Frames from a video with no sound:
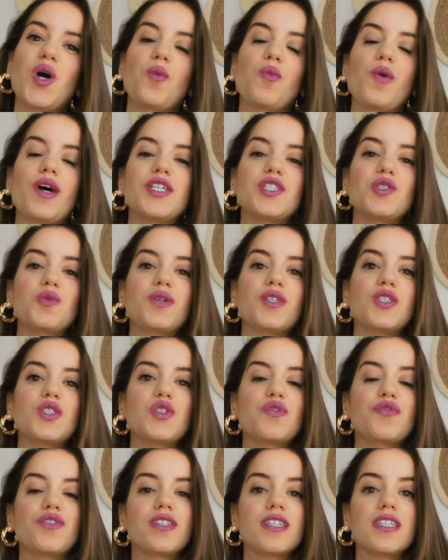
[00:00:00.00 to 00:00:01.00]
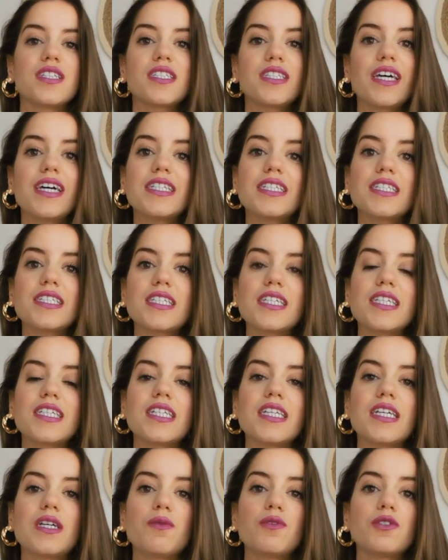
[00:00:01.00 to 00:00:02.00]
What do we do for this testing?
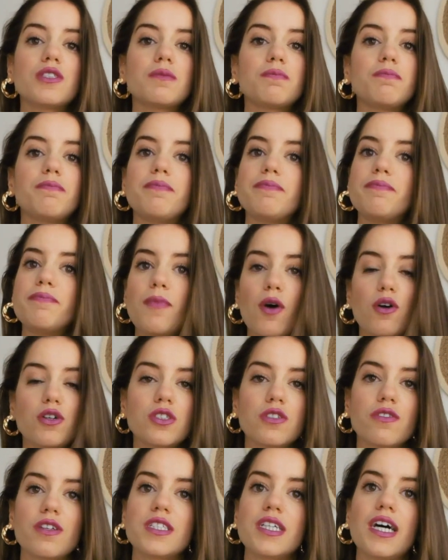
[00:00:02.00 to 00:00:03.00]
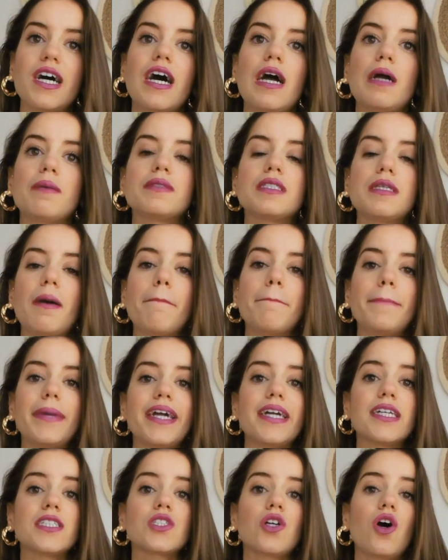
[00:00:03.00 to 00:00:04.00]
It was most of the times
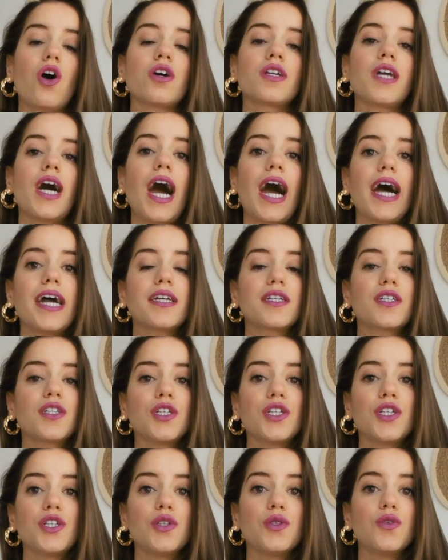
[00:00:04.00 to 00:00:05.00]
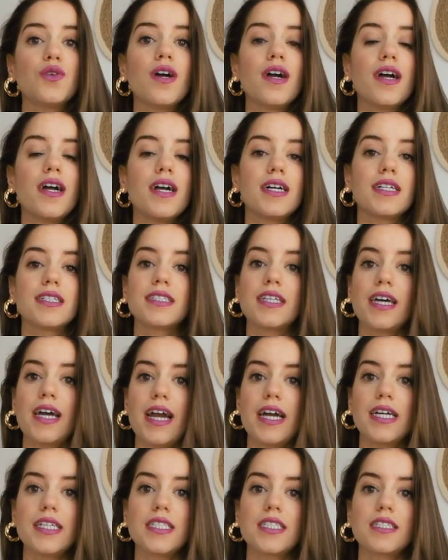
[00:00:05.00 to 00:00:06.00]
based on IQ
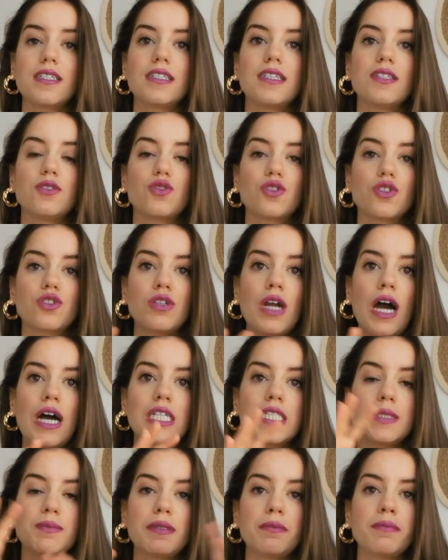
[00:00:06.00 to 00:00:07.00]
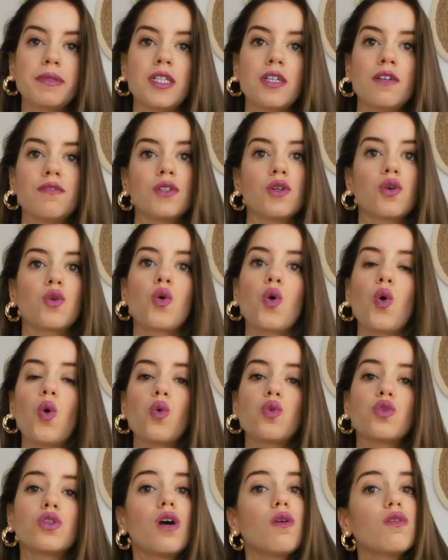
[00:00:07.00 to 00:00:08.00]
tests to grasp a bit of the
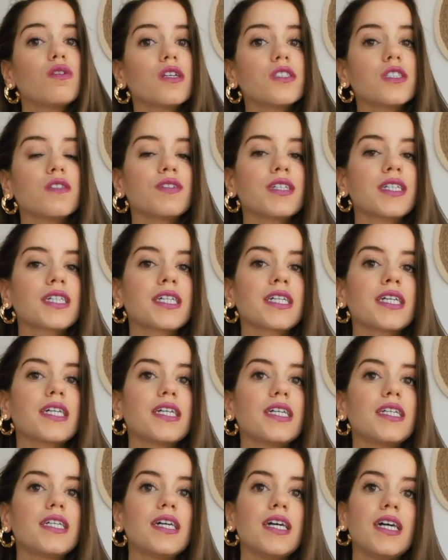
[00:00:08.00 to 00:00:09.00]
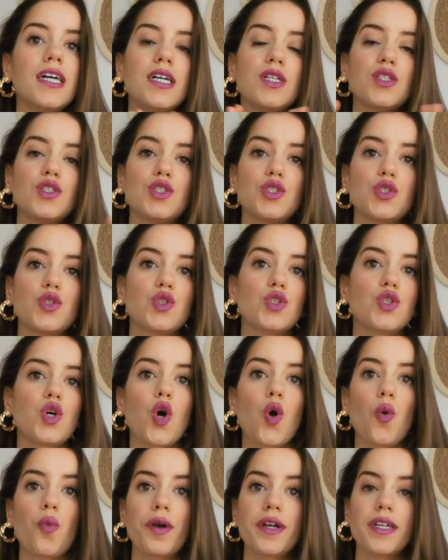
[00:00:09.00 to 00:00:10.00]
whole knowledge of the kid, to
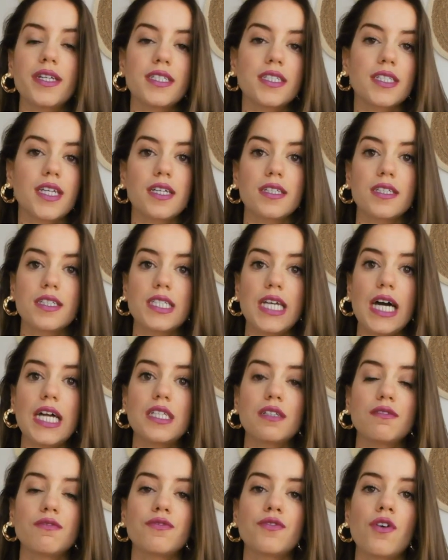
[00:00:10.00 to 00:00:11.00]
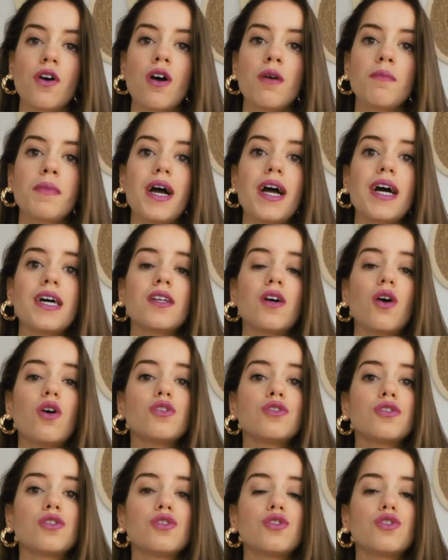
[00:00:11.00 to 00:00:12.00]
know where this kid's standing from, and
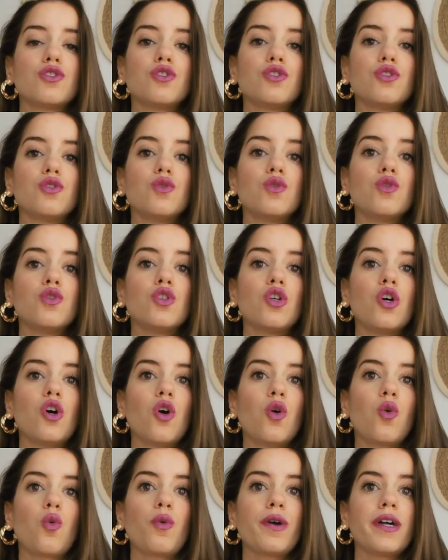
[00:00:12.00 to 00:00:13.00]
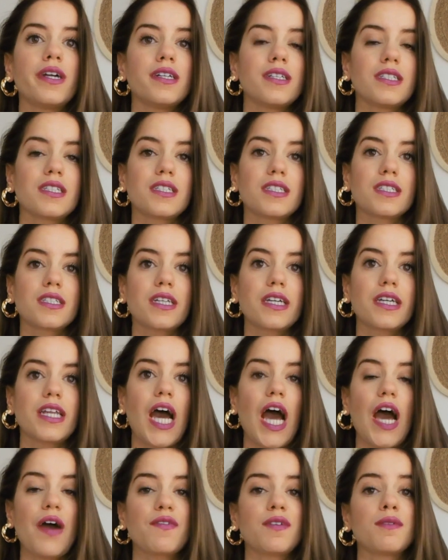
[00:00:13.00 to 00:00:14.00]
also to know where is this kid
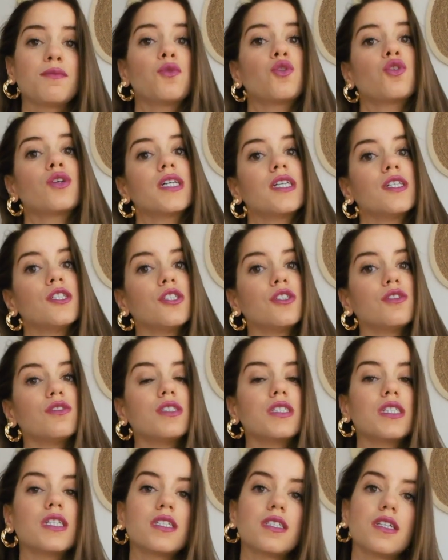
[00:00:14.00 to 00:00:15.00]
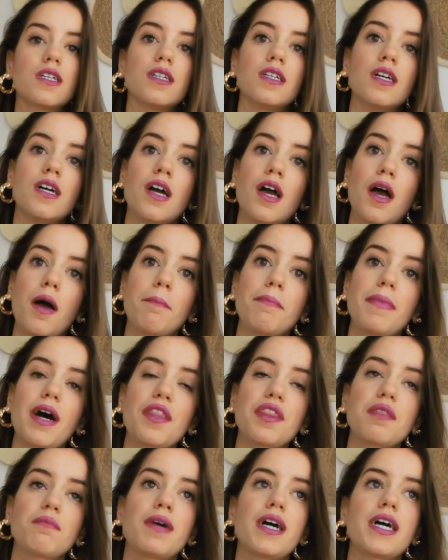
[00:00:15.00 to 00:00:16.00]
having more issues. Is it
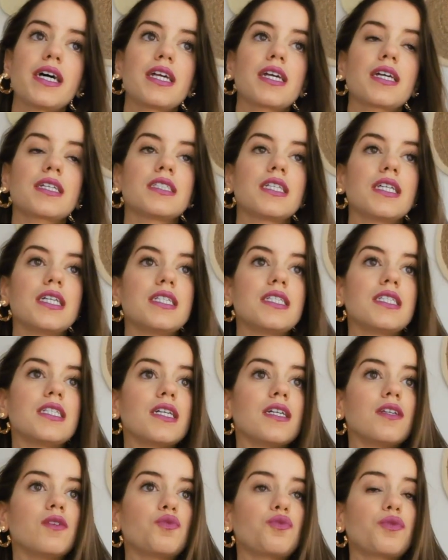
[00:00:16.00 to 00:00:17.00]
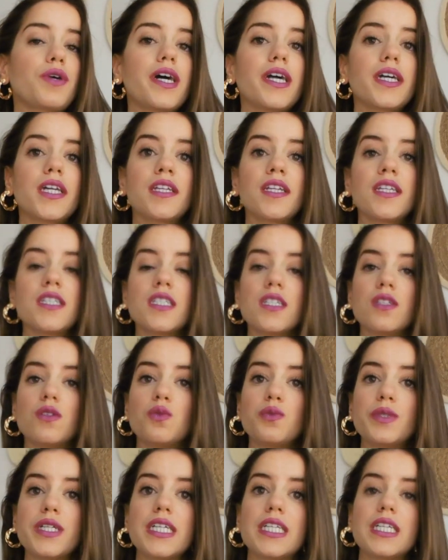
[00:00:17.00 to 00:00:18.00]
mathematics? Is it writing? Is it
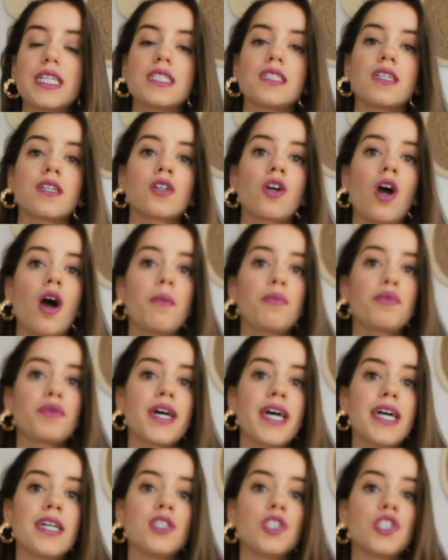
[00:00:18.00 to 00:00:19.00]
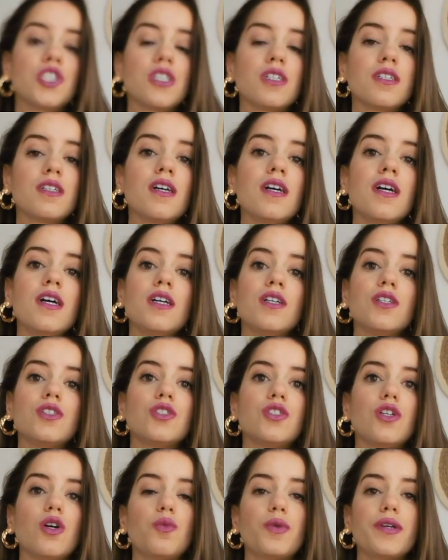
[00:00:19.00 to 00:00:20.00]
reading? Is it comprehension?
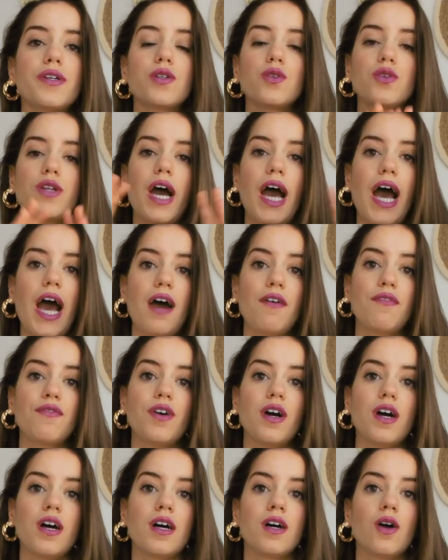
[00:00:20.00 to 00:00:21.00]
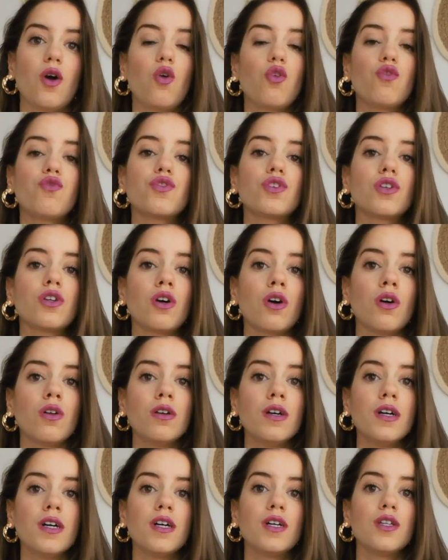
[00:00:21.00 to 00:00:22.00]
So we could have an
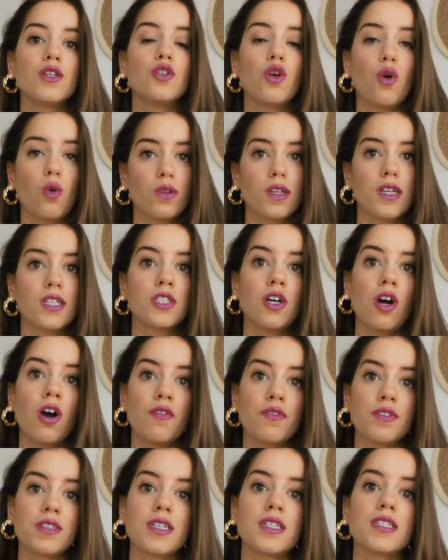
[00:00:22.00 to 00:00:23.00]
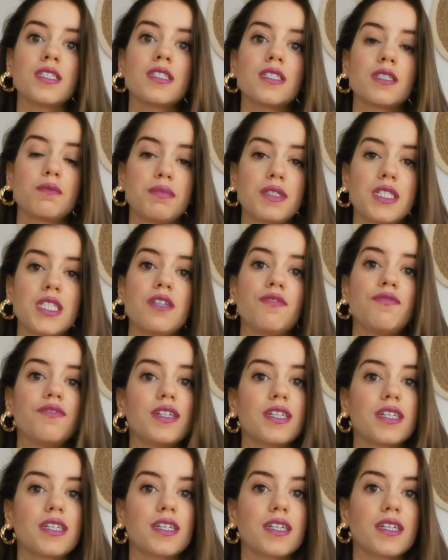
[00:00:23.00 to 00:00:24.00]
overall knowledge of this
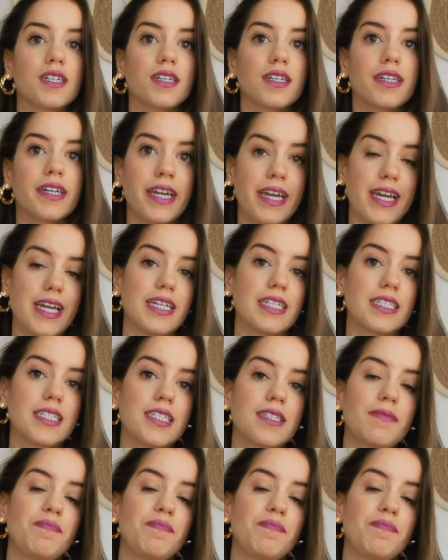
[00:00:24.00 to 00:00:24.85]
specific case.